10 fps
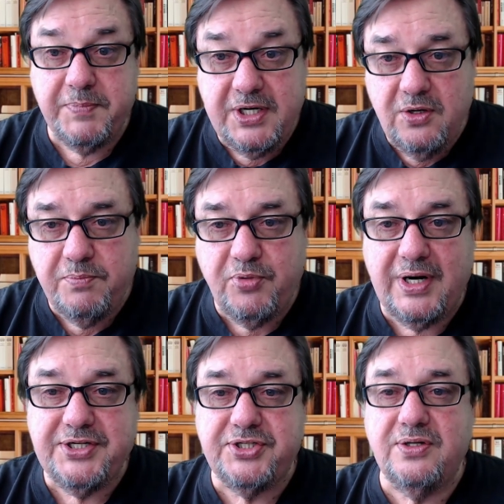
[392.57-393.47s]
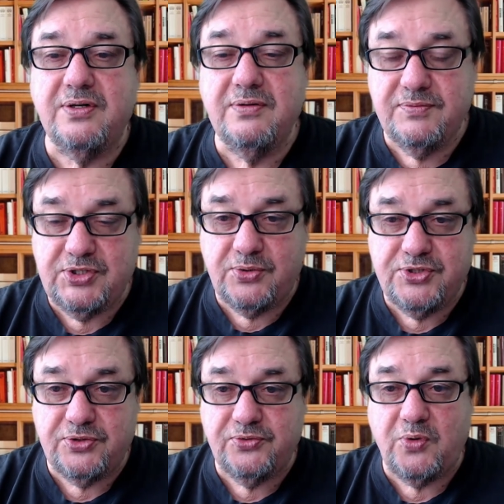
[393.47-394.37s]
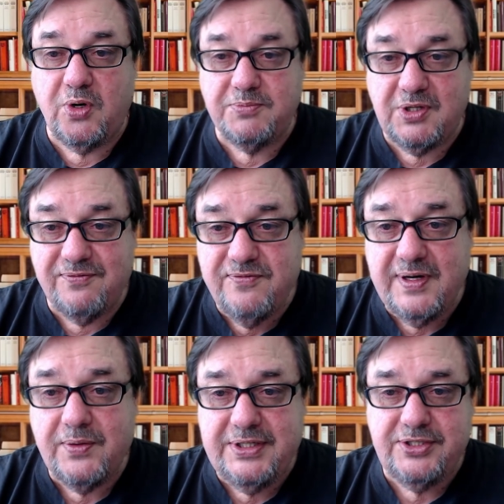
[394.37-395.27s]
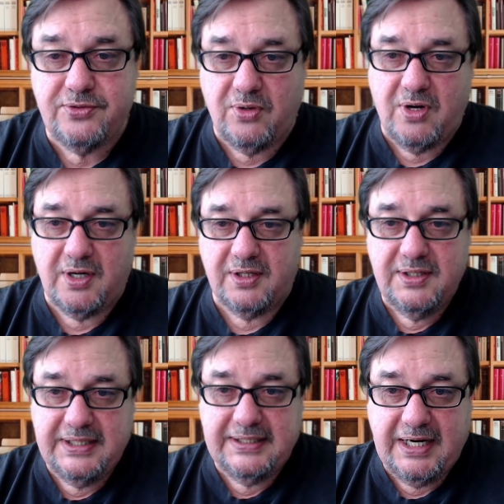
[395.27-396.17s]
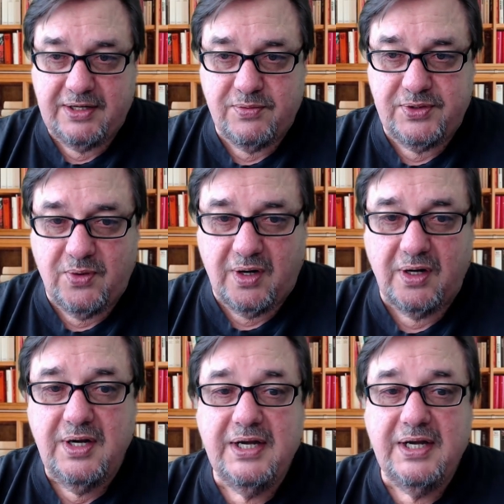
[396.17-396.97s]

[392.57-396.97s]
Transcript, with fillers: Peer pressure, social norms are very strong in Ecuador.